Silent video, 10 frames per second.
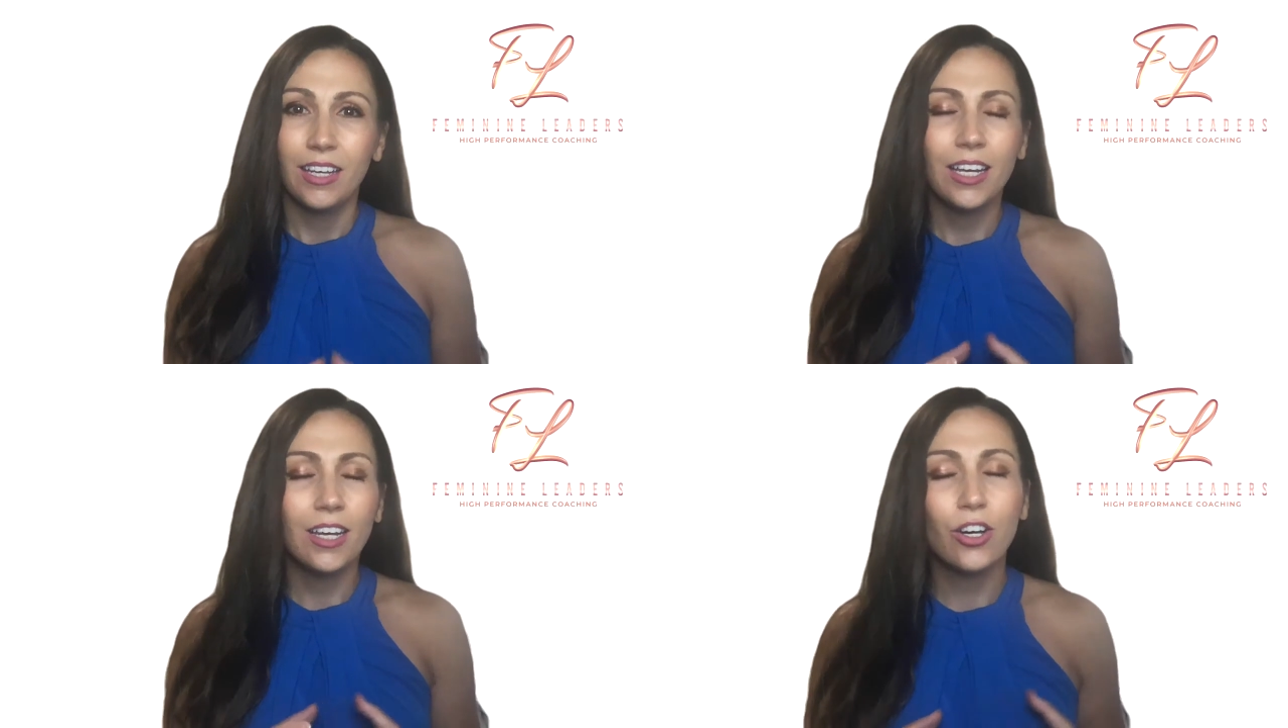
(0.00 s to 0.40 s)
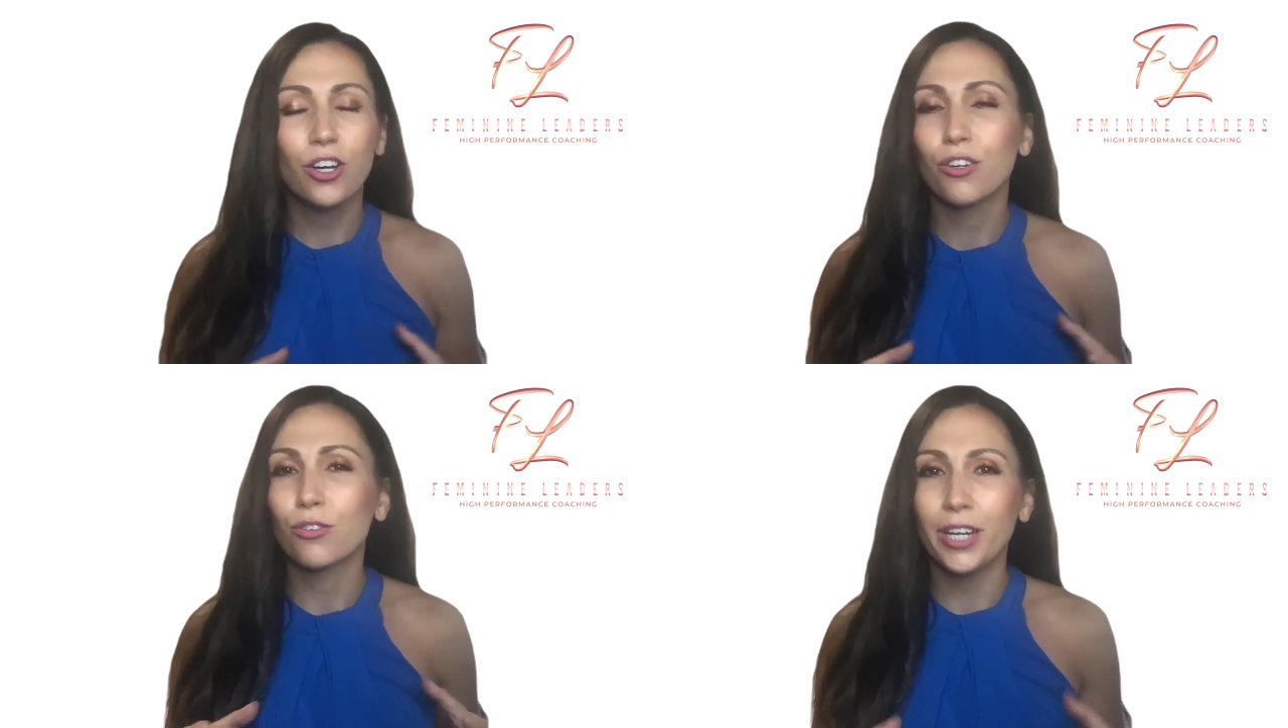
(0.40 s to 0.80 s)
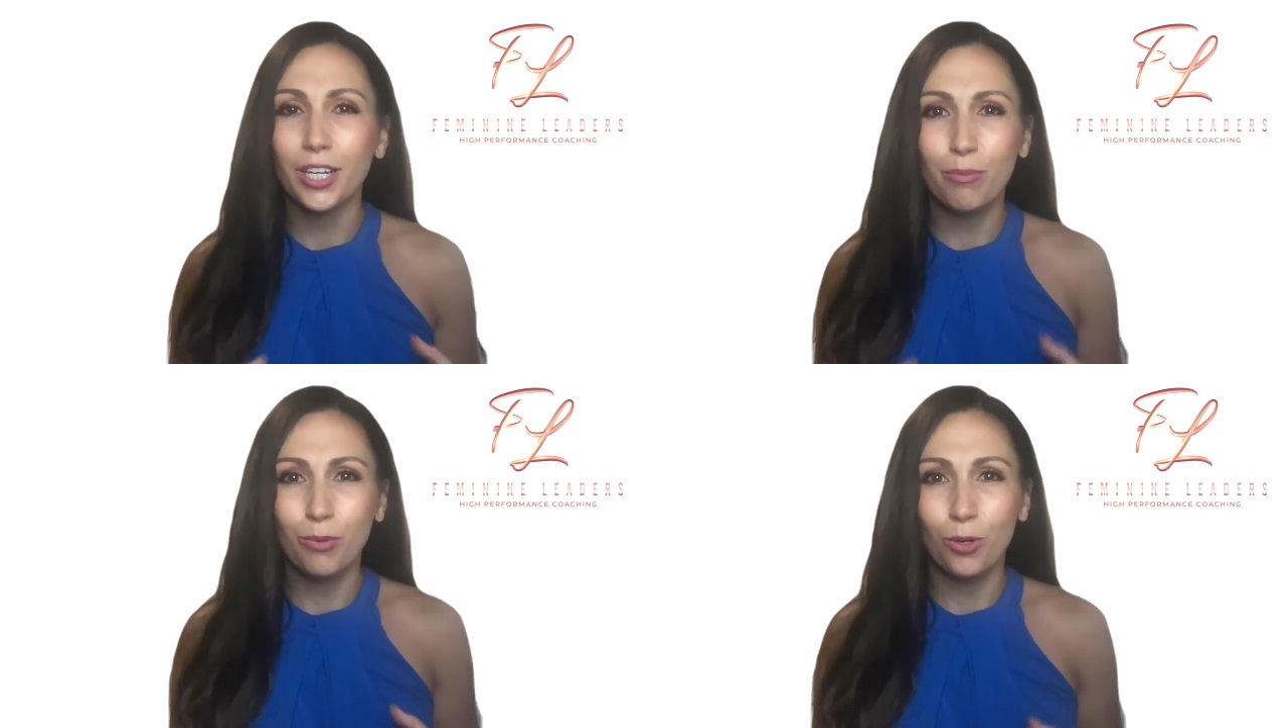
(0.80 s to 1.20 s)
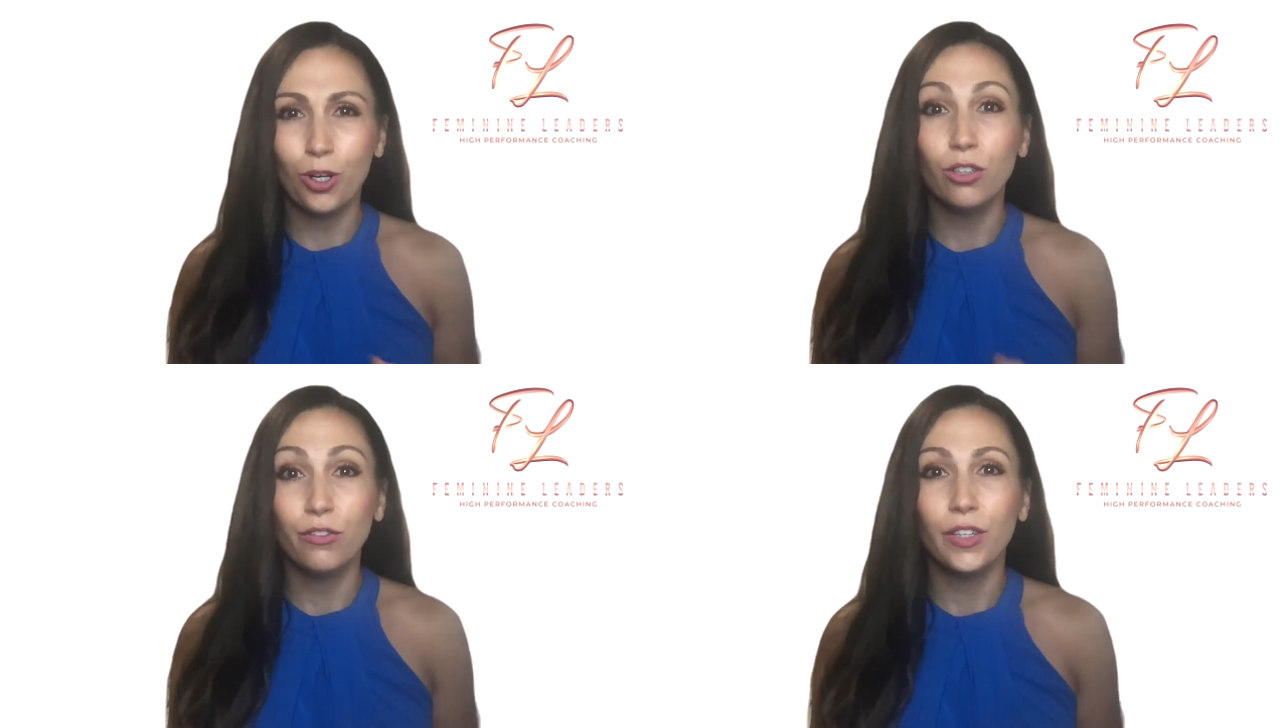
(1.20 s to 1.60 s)
incredible
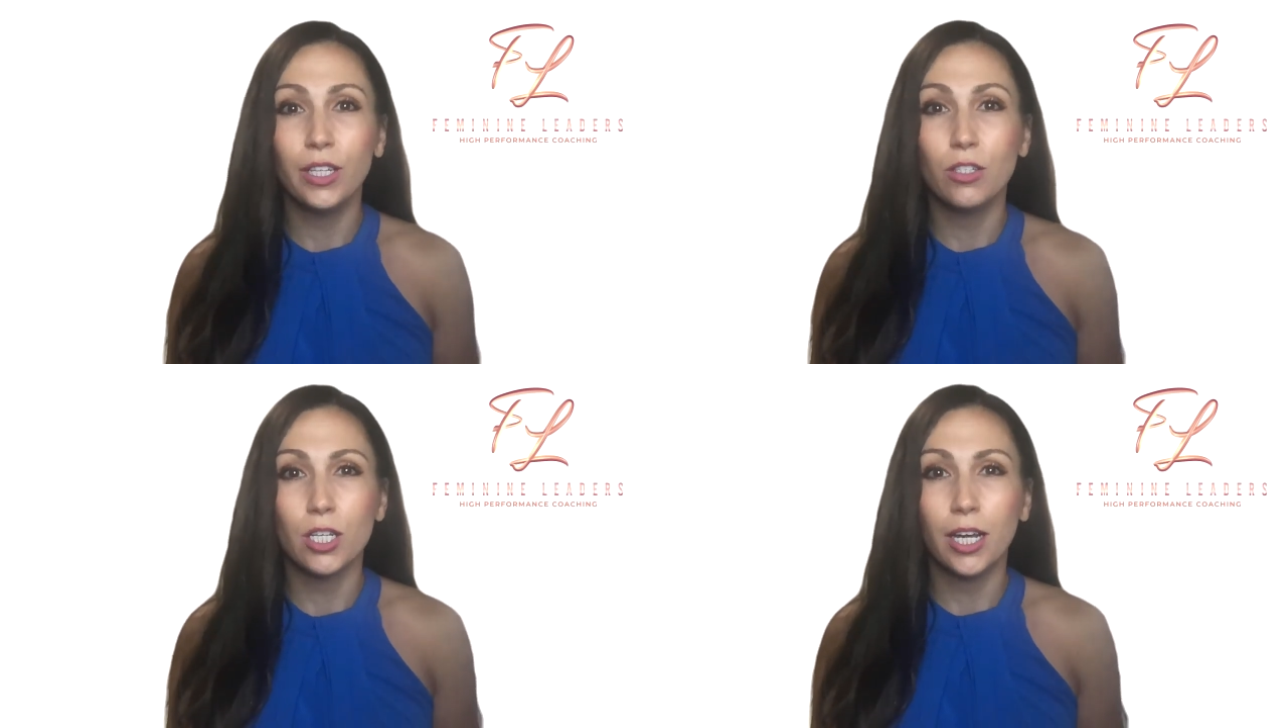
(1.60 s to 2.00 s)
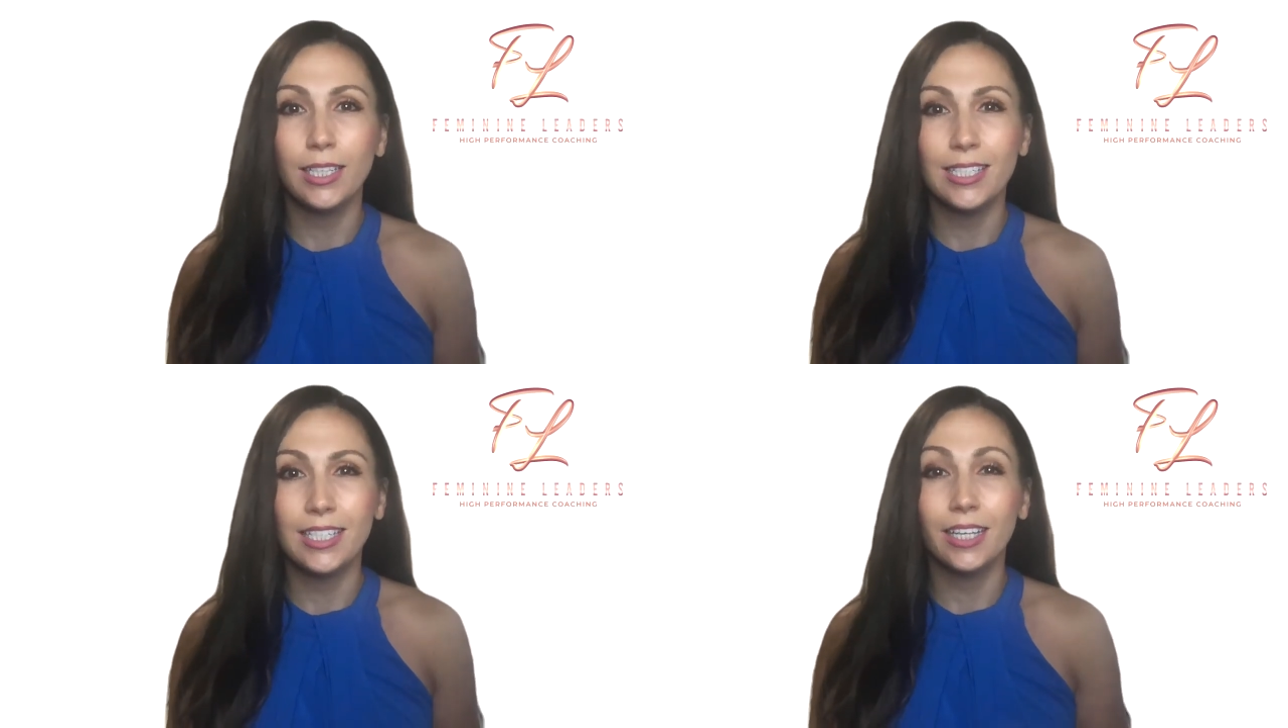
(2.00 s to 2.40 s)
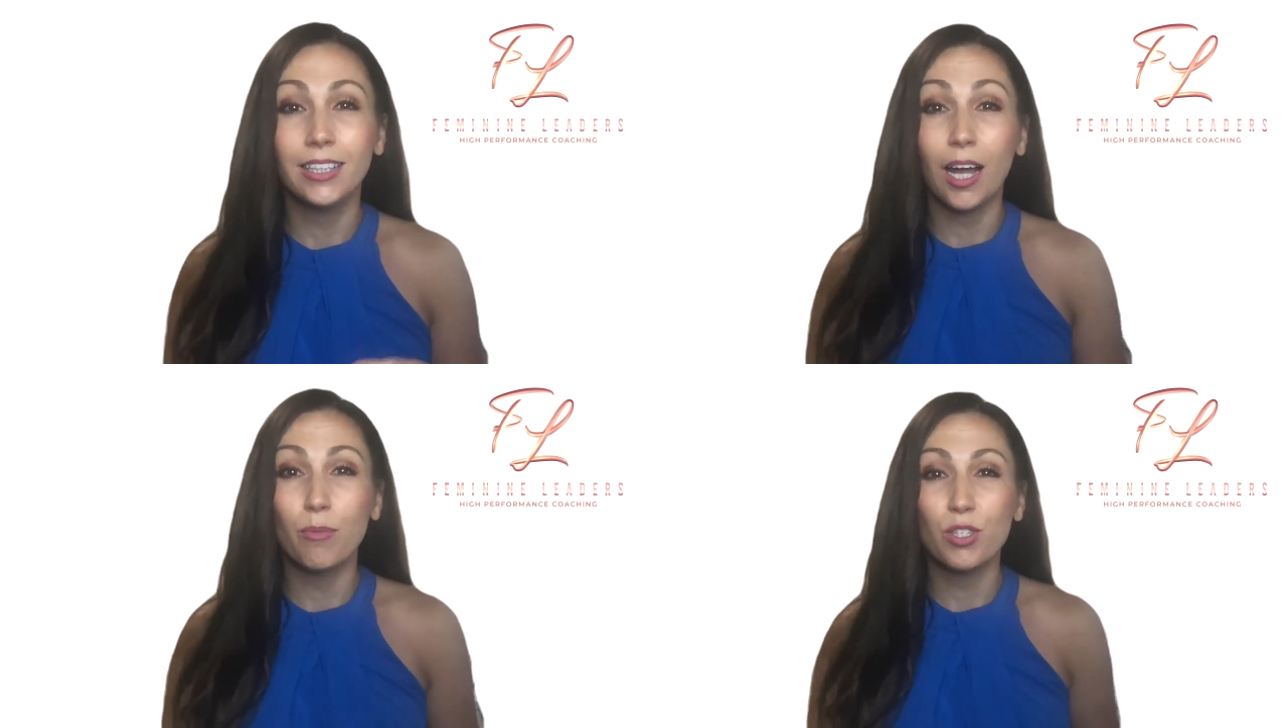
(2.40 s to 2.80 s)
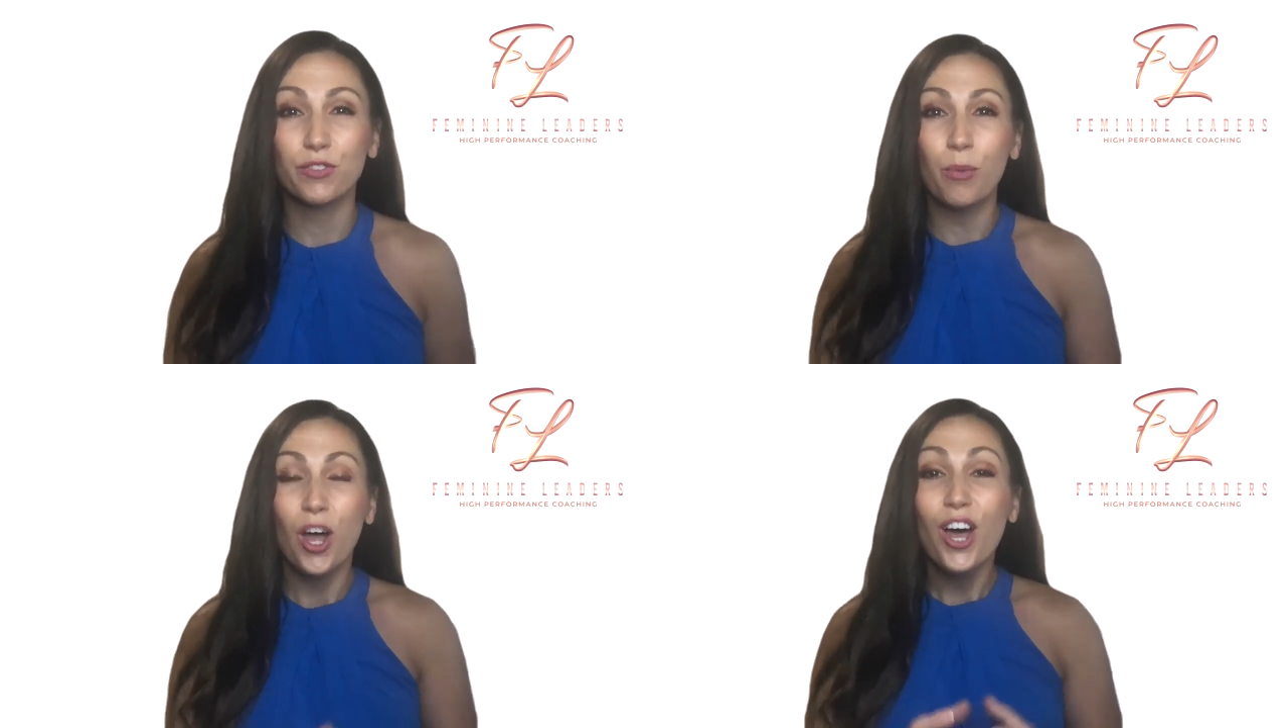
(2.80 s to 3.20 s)
confidentiality that comes
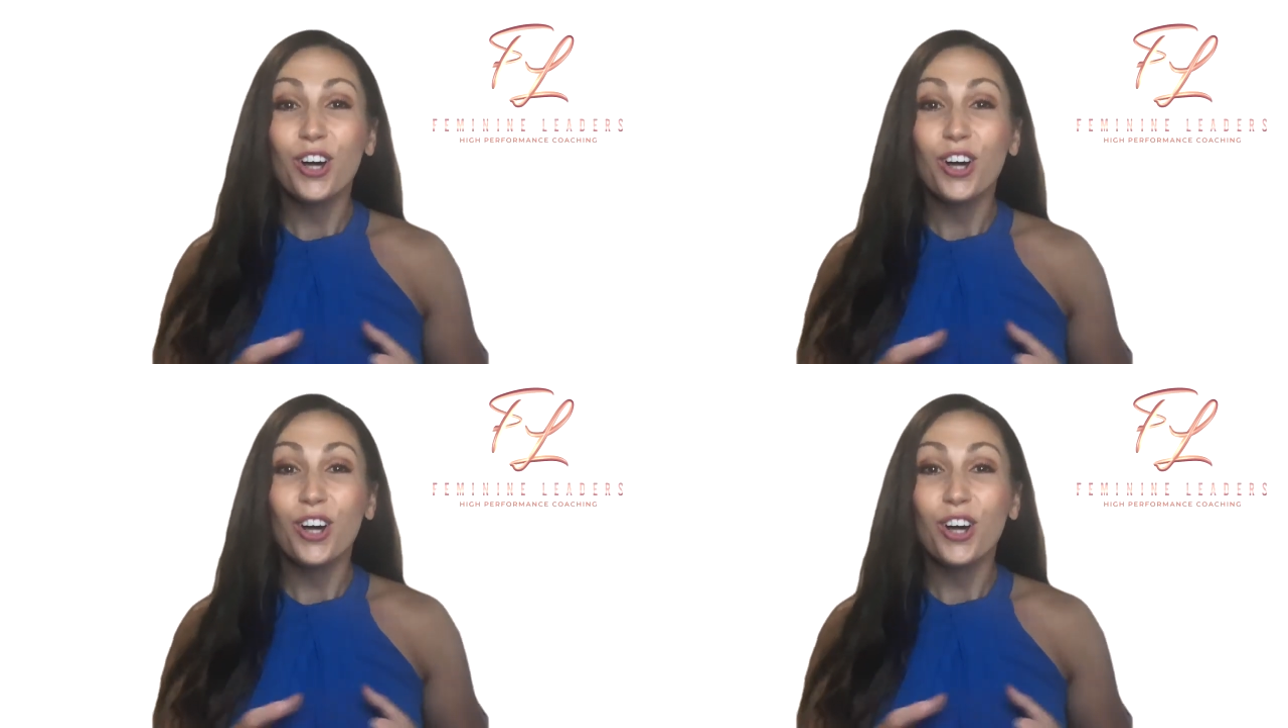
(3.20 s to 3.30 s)
from